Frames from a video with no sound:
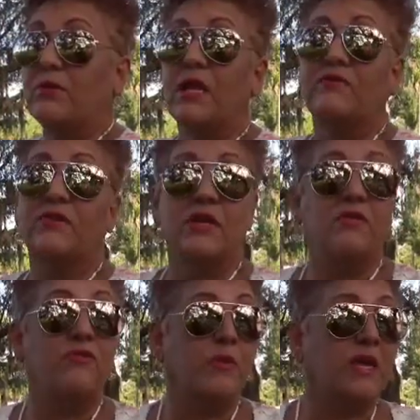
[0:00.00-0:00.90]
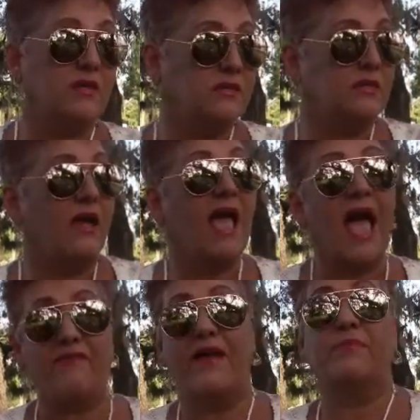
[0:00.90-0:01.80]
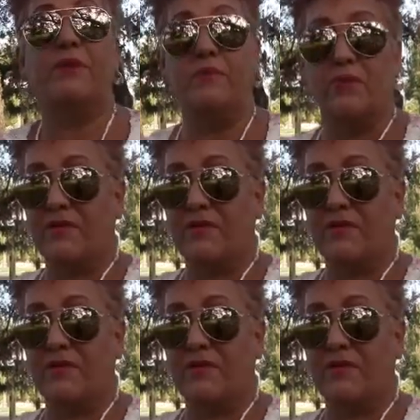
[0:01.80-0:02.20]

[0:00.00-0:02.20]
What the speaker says: would like to hear from, because I have had people